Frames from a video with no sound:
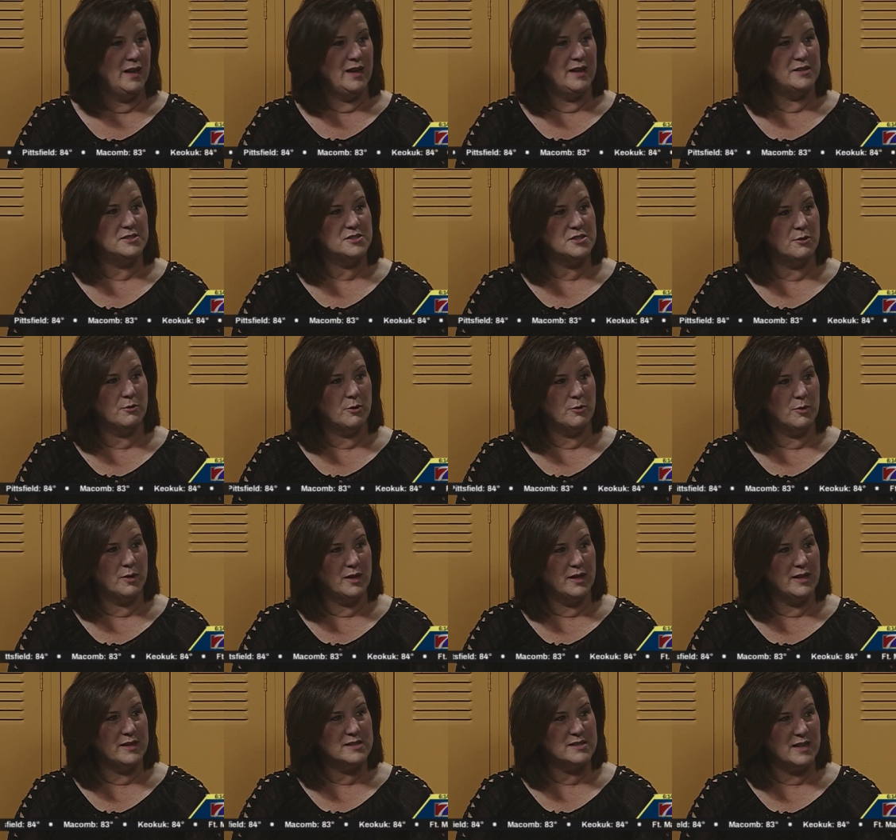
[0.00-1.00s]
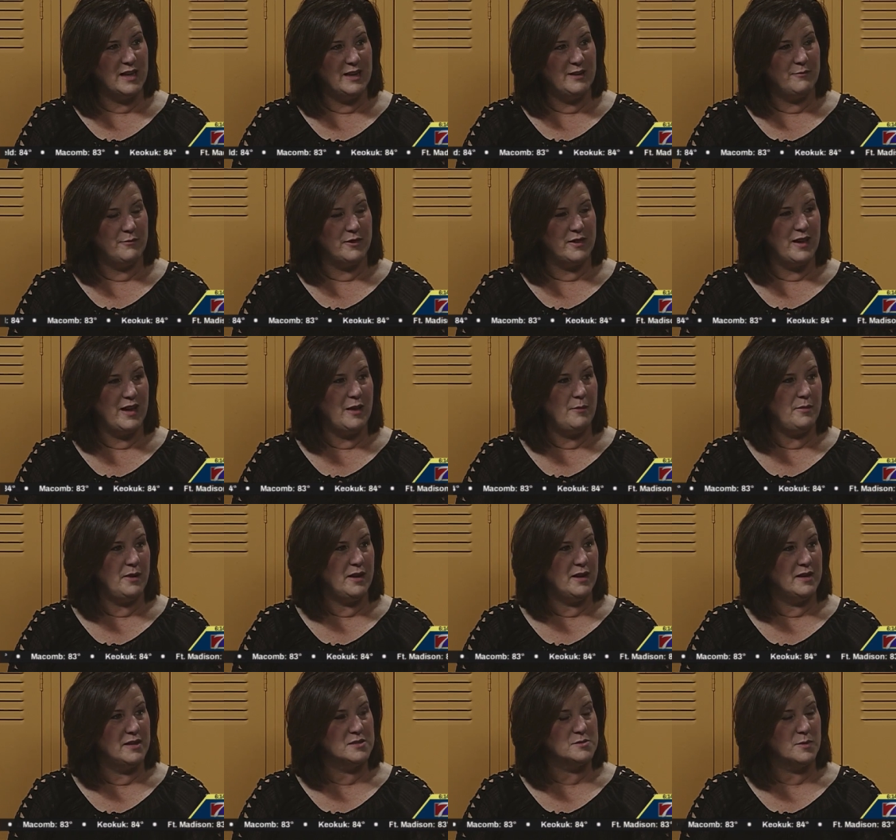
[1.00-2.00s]
And so we're really excited for that
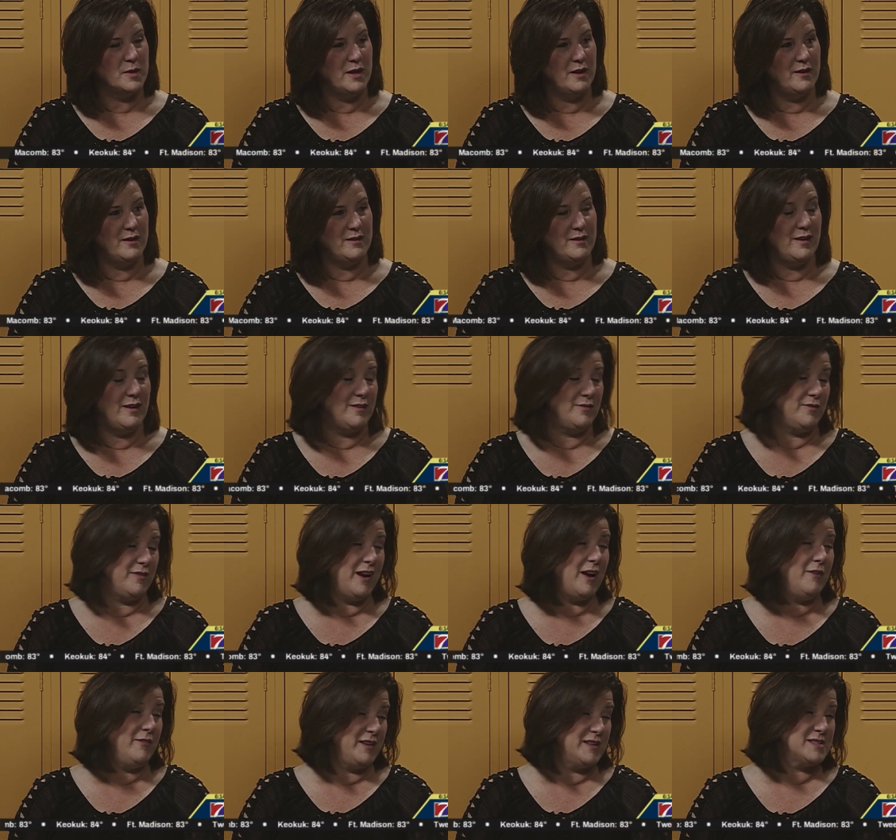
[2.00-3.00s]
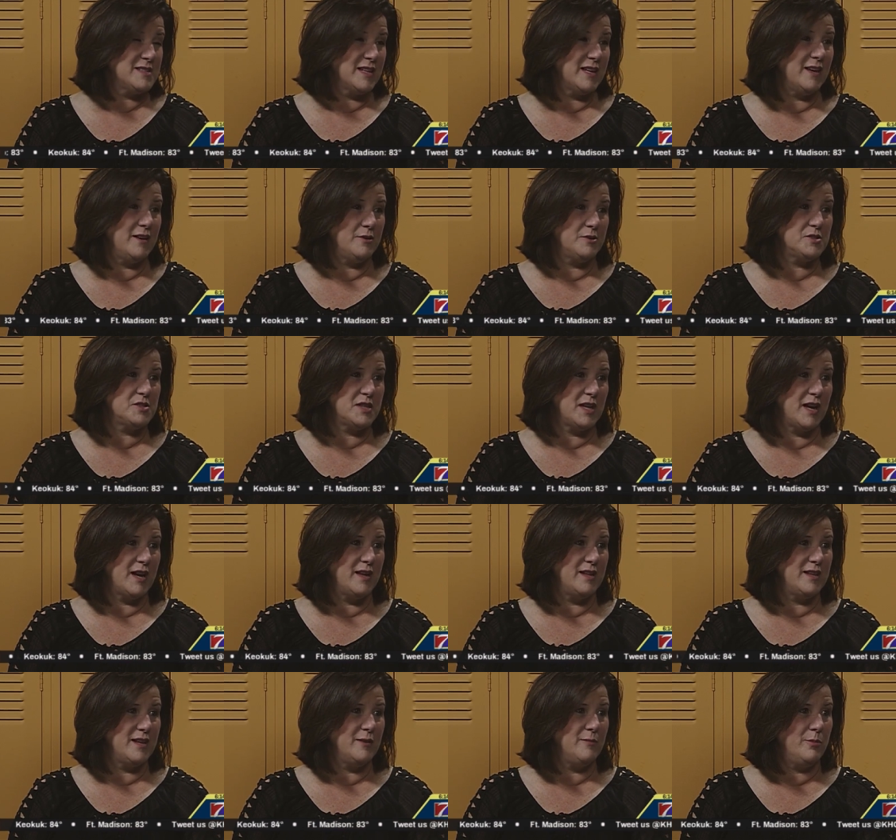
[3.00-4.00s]
because we obviously
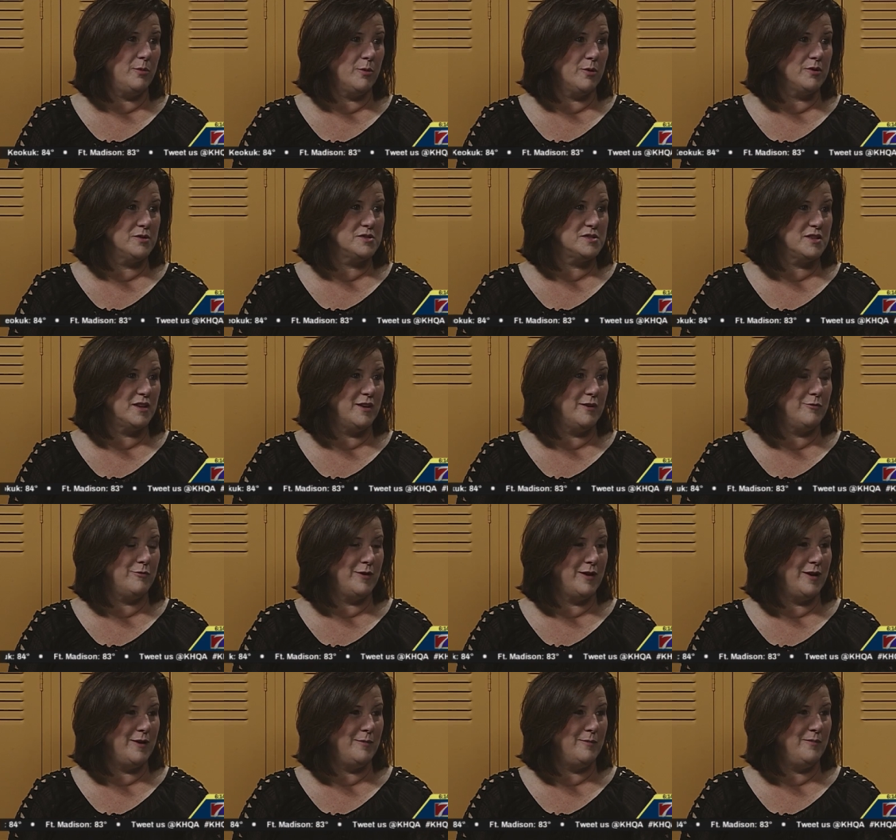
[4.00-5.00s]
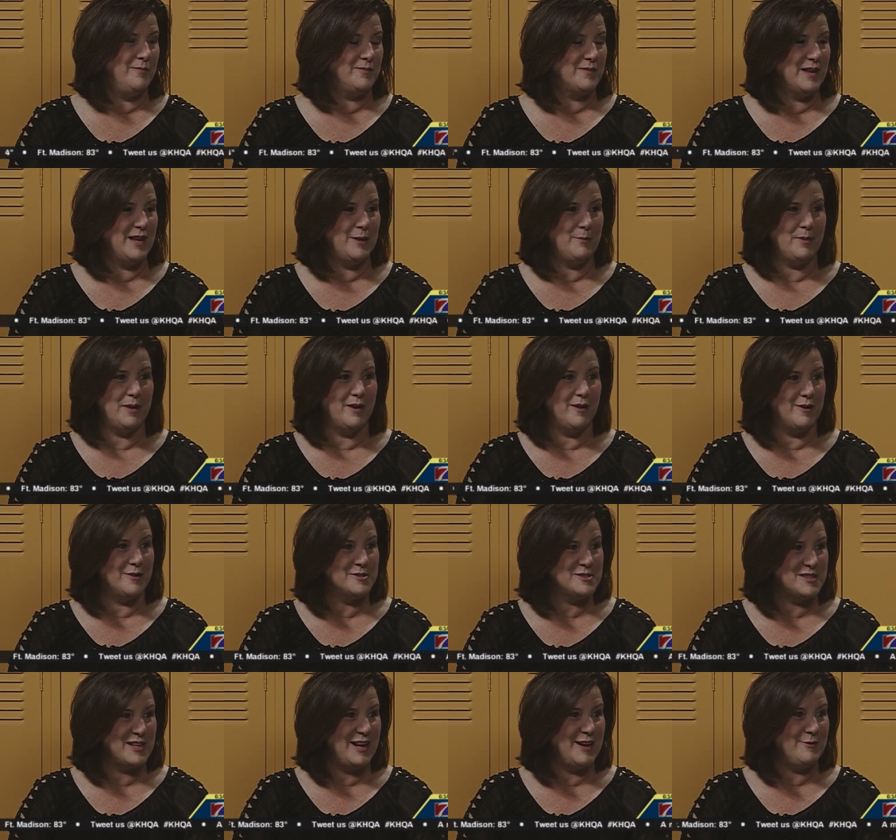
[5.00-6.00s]
understand the importance of um, keeping our
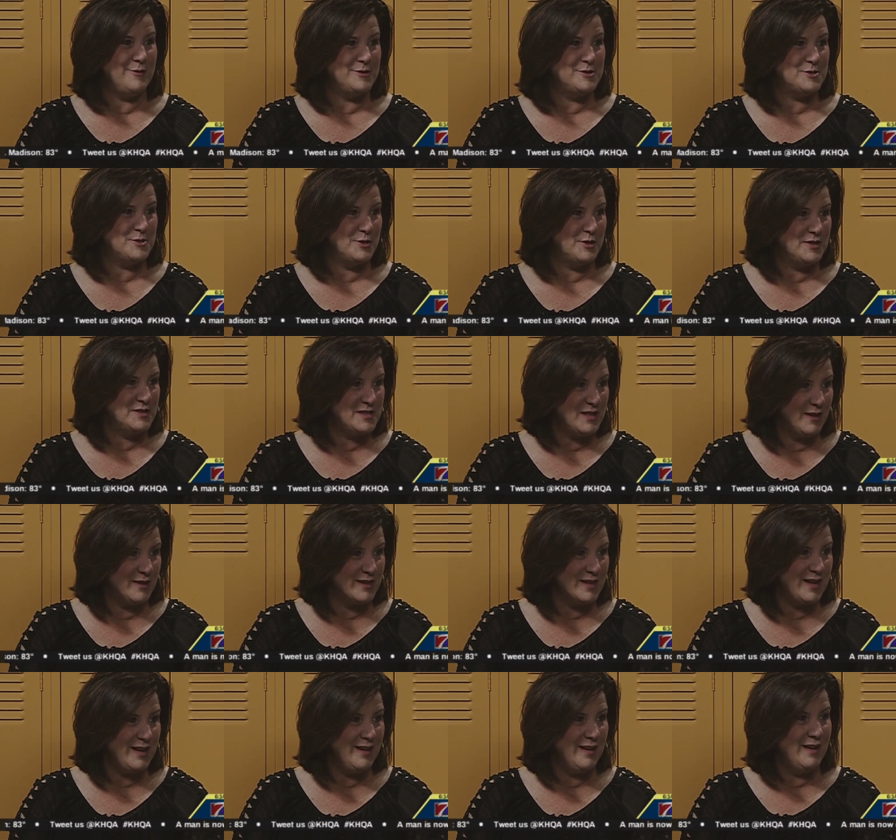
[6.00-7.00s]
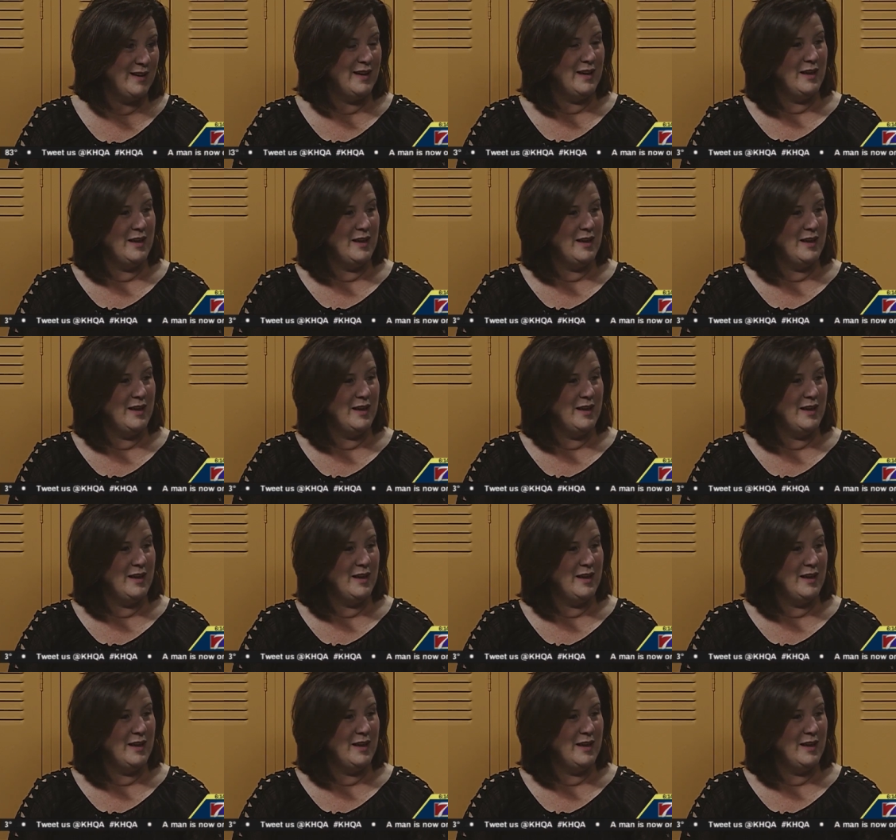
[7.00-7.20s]
staff and students healthy. Yeah.